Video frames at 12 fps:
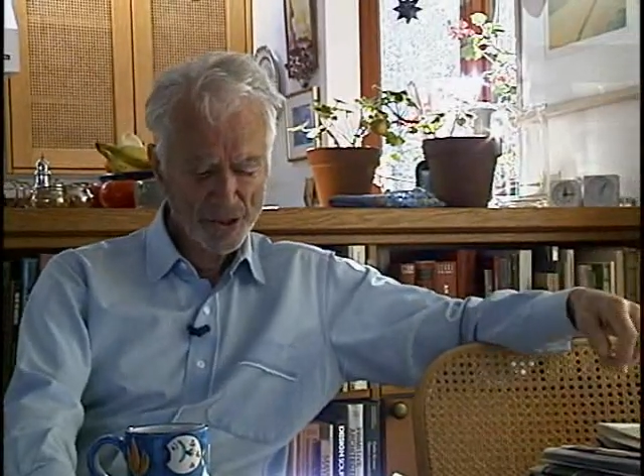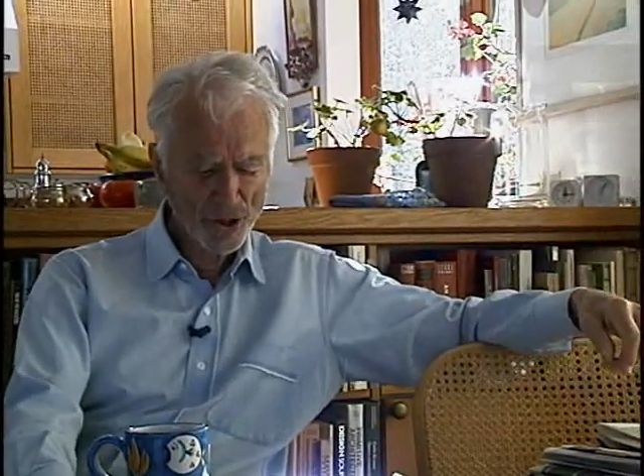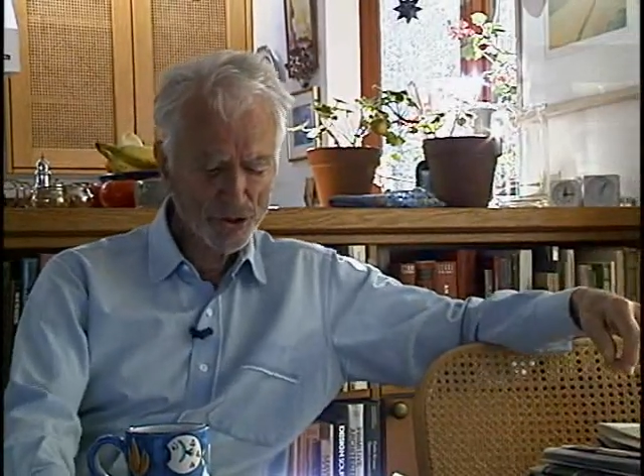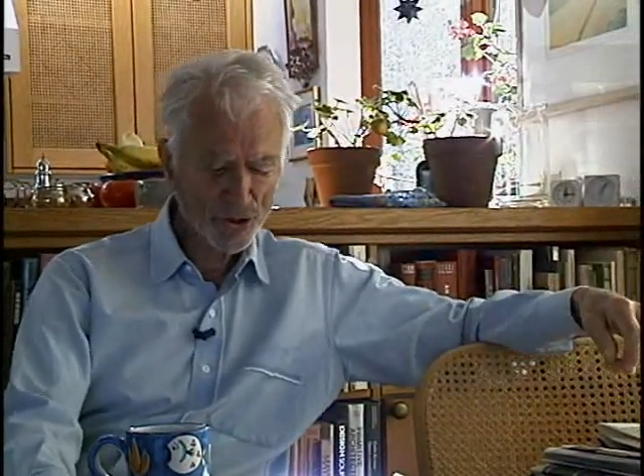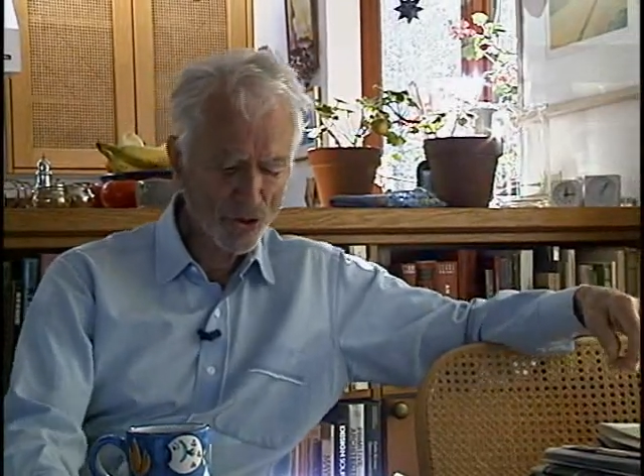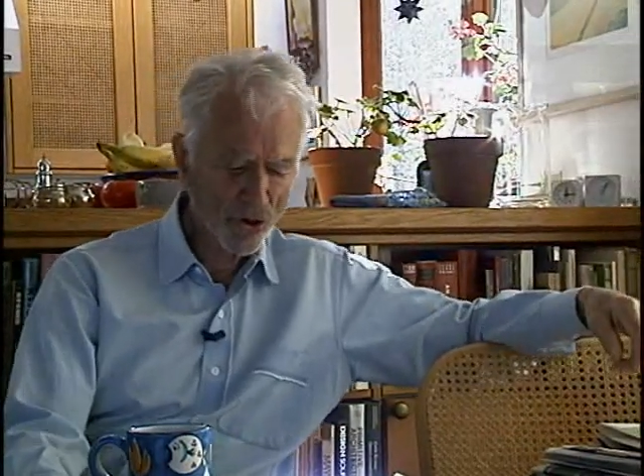
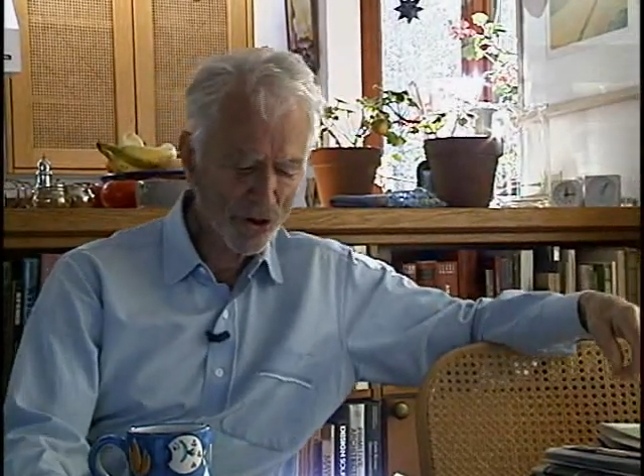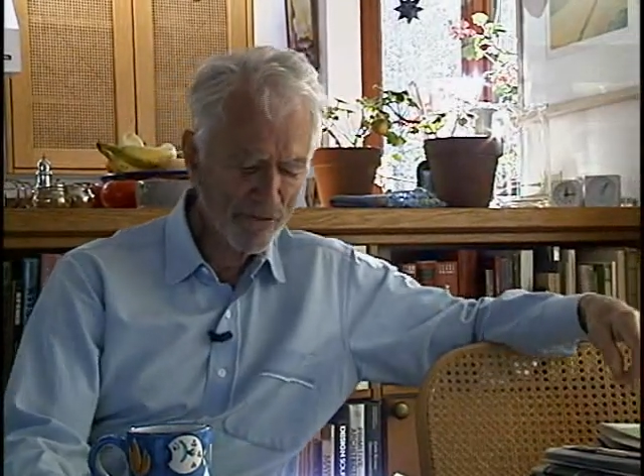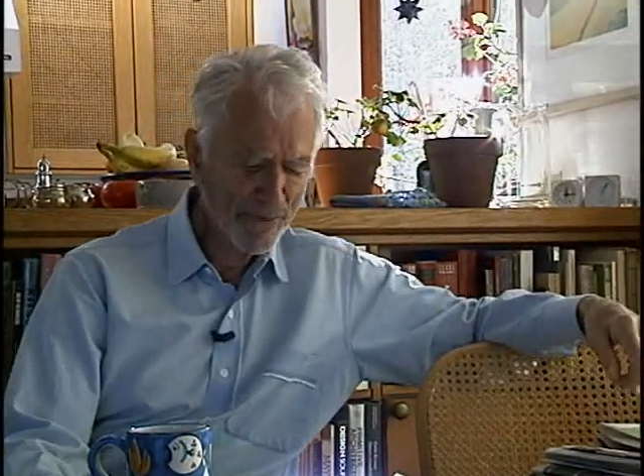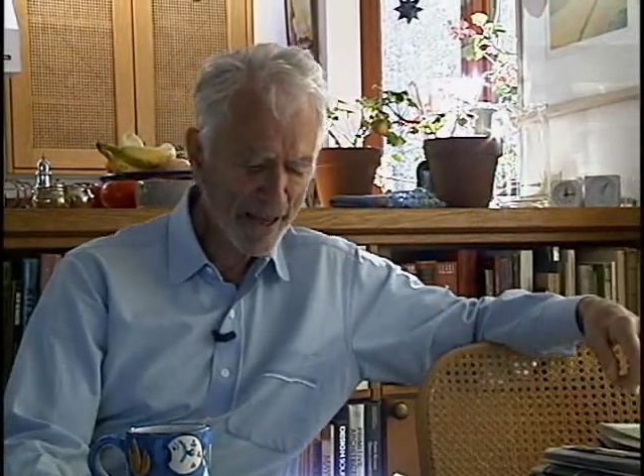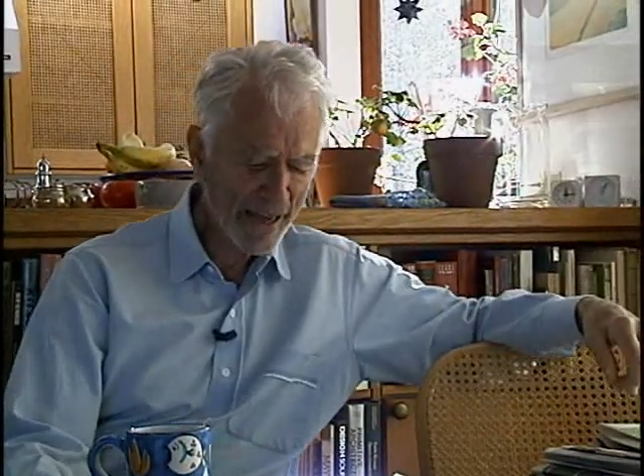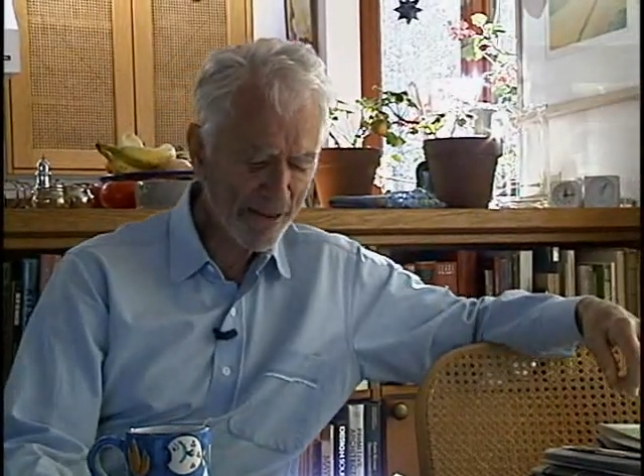social code
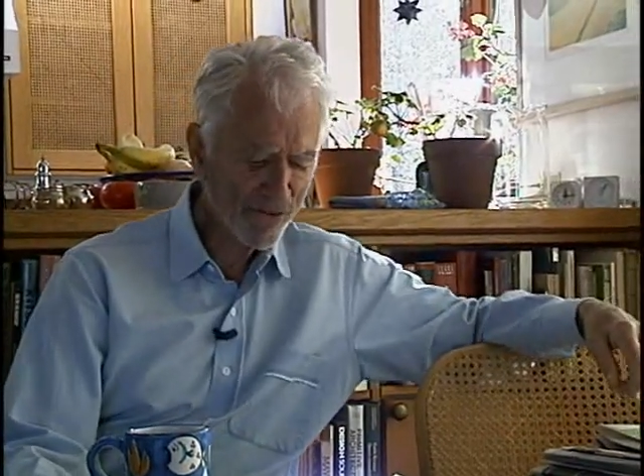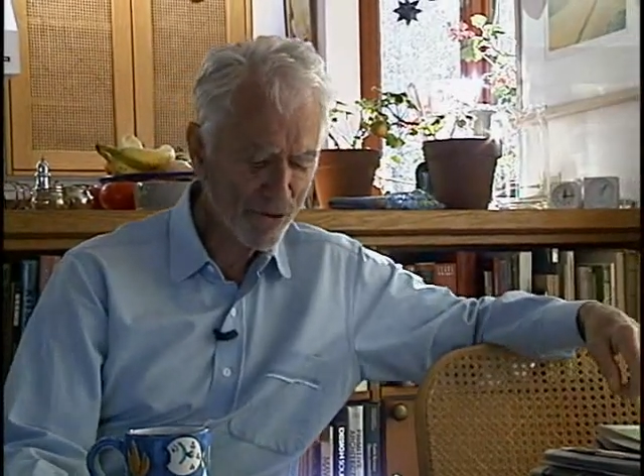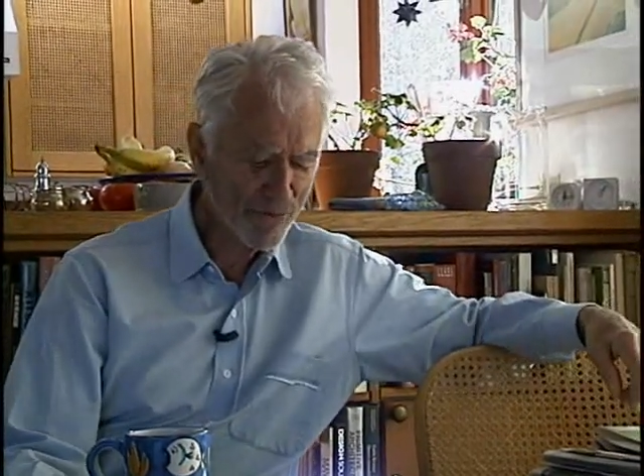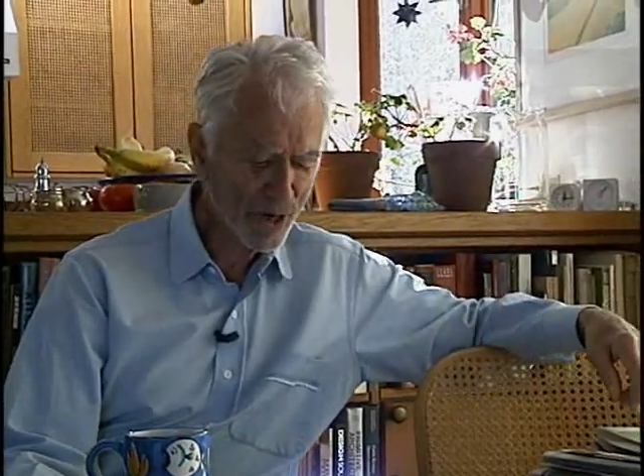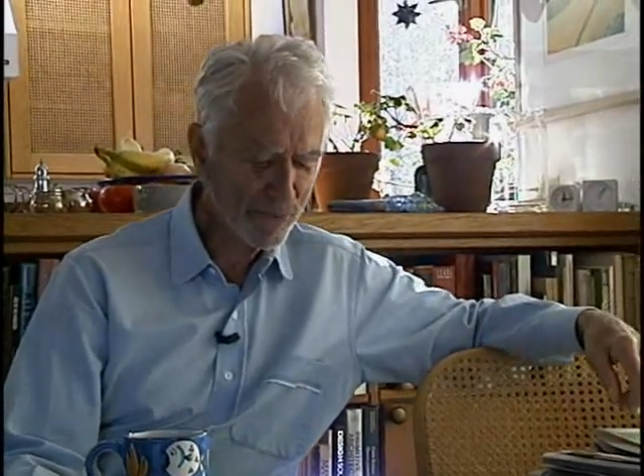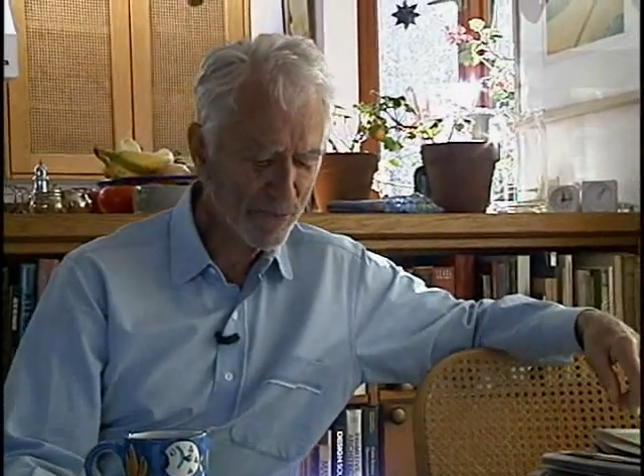of
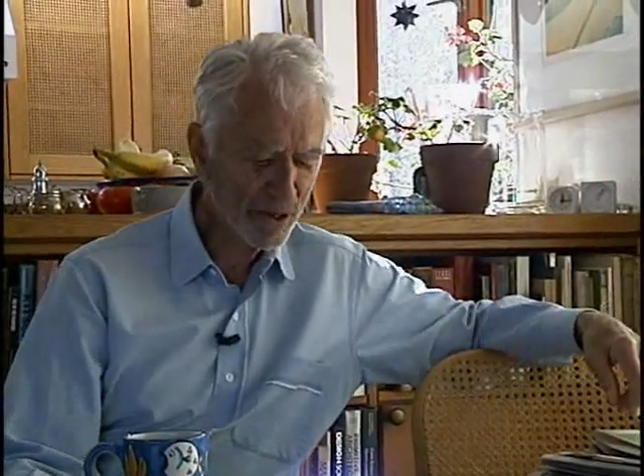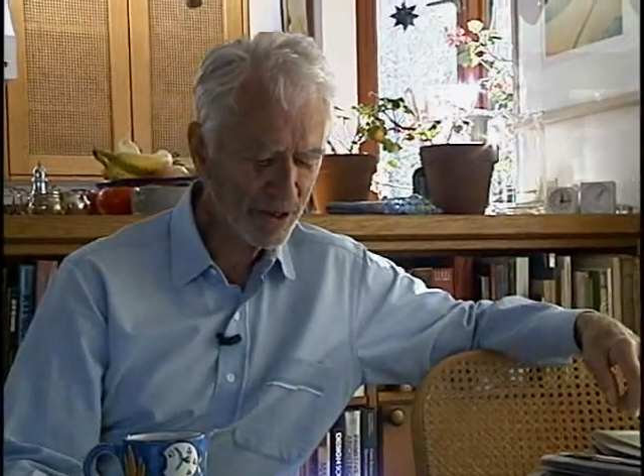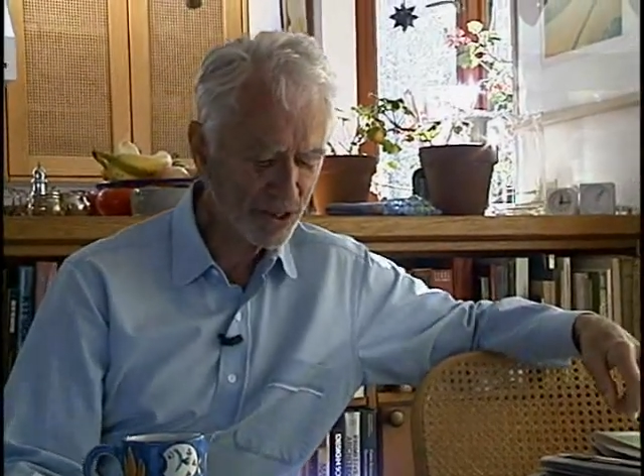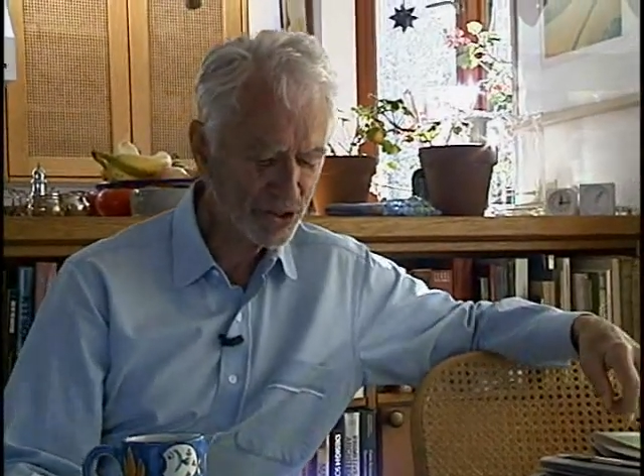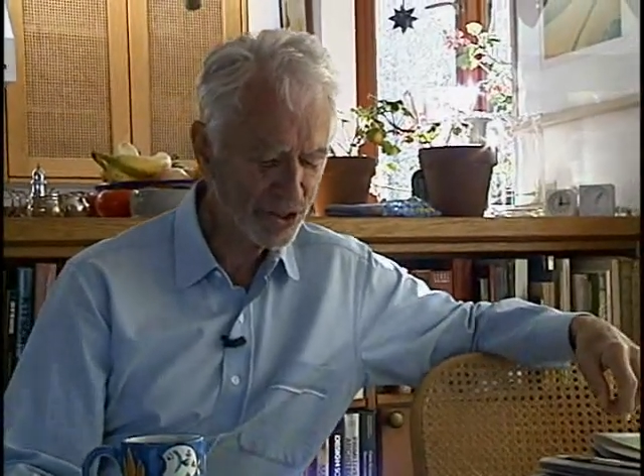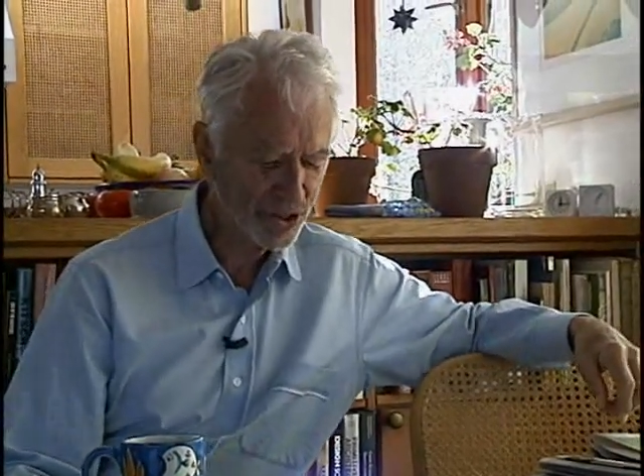behavior among
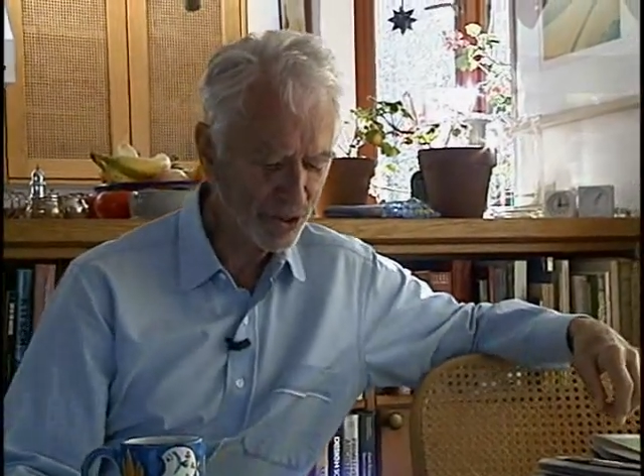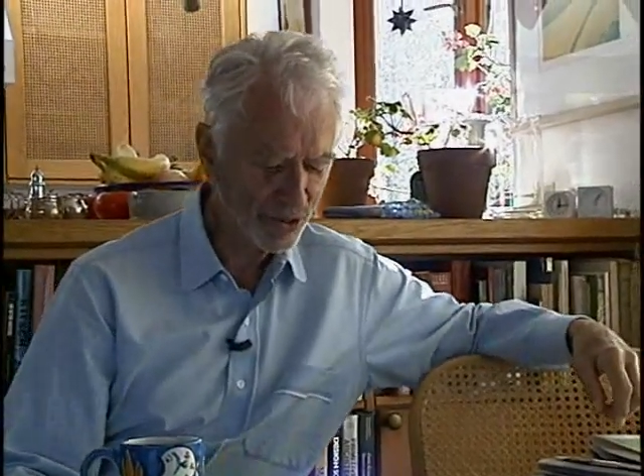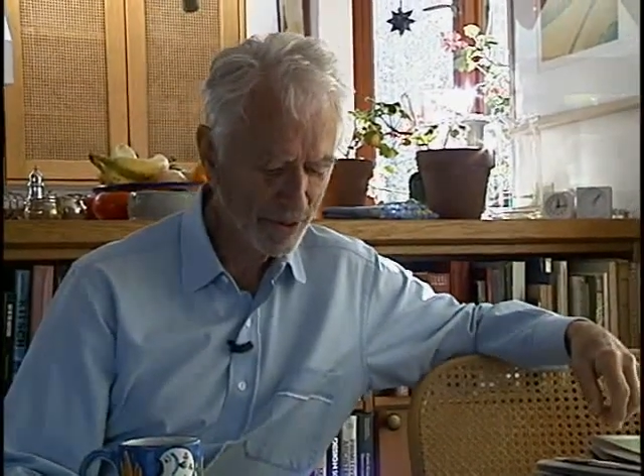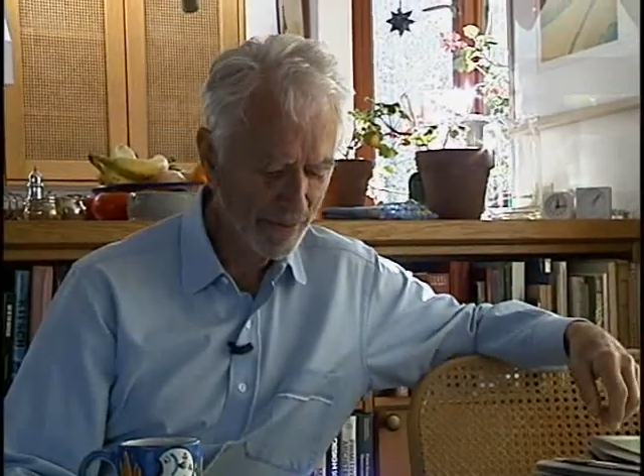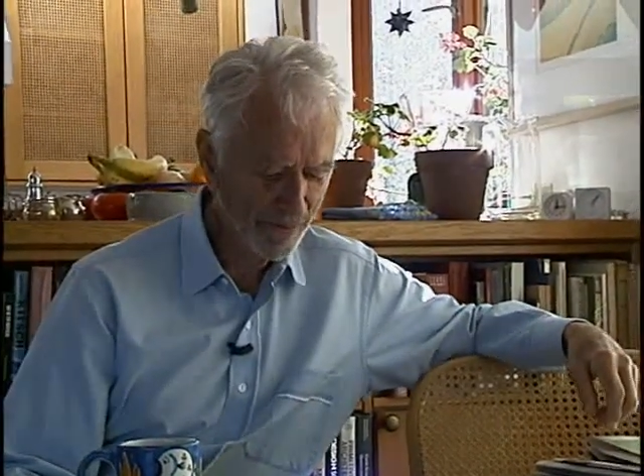buildings too.